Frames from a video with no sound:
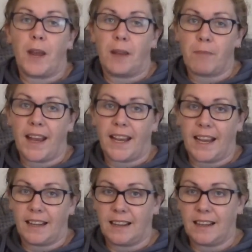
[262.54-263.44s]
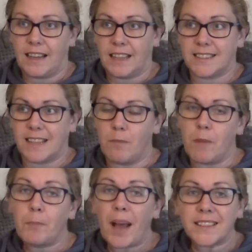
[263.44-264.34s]
been making
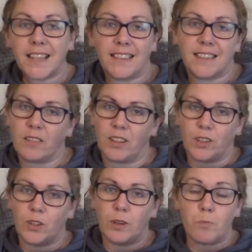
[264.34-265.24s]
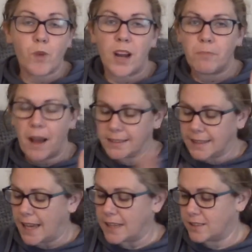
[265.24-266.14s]
some baskets. I'm going to call them bread
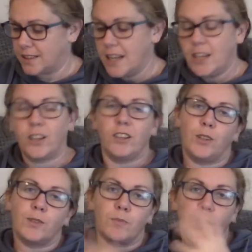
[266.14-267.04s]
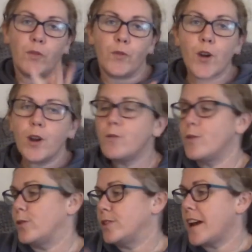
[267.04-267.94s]
baskets. You can use them for fruit
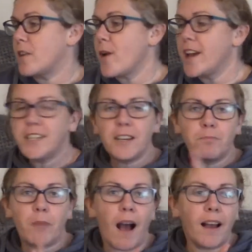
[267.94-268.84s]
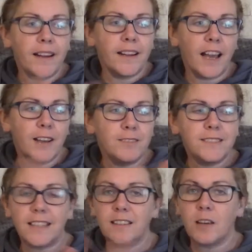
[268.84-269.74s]
or decoration, pine cones
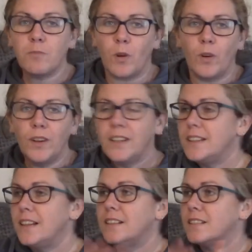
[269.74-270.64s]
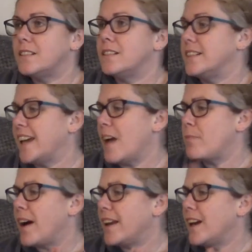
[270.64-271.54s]
in them, or
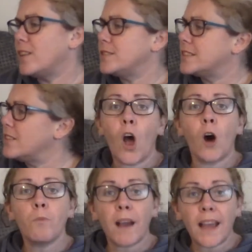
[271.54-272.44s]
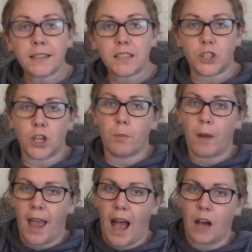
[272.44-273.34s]
pine cones. And on my Etsy shop
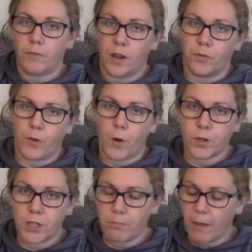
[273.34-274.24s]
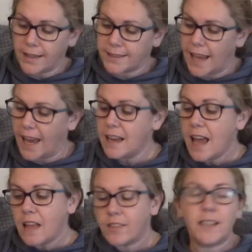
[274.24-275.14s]
I have a foraging basket.
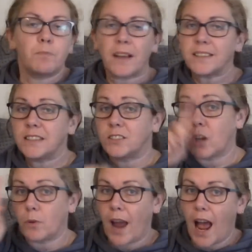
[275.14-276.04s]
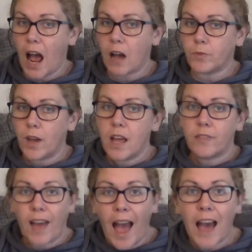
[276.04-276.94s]
These baskets don't have
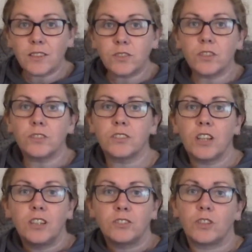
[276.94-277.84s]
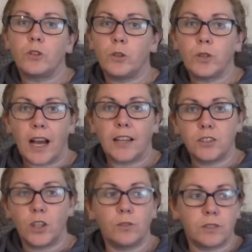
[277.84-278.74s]
the handles, so you
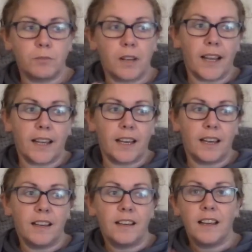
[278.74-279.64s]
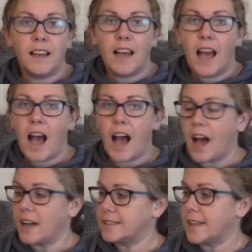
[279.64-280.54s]
can use them like
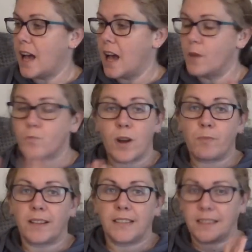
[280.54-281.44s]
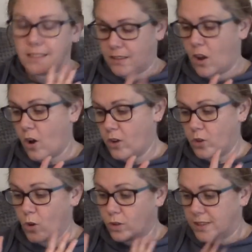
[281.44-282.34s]
as bread baskets on your